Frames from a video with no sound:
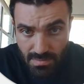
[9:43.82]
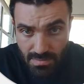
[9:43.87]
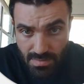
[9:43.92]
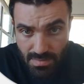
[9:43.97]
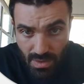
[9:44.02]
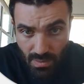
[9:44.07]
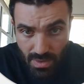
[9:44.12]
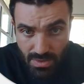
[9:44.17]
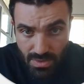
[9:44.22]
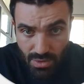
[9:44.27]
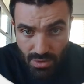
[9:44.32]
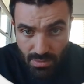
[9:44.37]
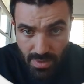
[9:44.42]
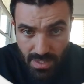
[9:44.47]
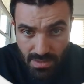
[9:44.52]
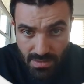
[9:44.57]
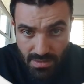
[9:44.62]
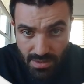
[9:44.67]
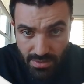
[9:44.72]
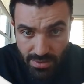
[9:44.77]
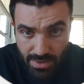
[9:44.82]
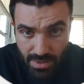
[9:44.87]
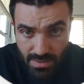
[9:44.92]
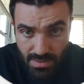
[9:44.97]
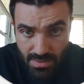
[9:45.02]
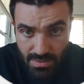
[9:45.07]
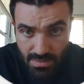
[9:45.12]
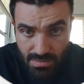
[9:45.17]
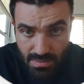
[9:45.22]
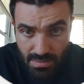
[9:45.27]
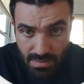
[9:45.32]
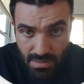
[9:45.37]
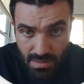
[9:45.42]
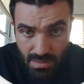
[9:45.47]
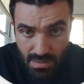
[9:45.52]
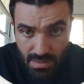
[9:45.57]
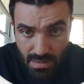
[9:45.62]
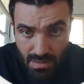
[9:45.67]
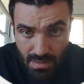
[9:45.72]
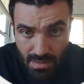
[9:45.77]
that one too many zeros?
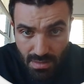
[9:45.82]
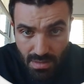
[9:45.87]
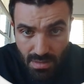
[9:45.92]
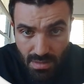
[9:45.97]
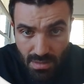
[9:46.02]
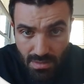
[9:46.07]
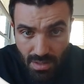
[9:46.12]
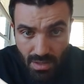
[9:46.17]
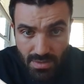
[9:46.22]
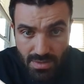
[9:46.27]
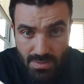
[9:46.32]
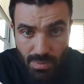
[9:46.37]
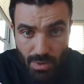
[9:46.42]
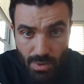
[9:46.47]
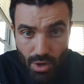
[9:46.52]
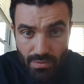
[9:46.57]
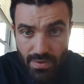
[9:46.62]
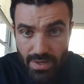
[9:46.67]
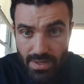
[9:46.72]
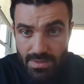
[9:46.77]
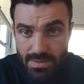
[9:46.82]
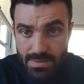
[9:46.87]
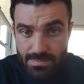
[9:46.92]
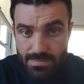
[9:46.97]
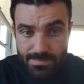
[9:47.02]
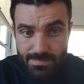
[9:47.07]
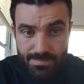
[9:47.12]
No, it's perfect.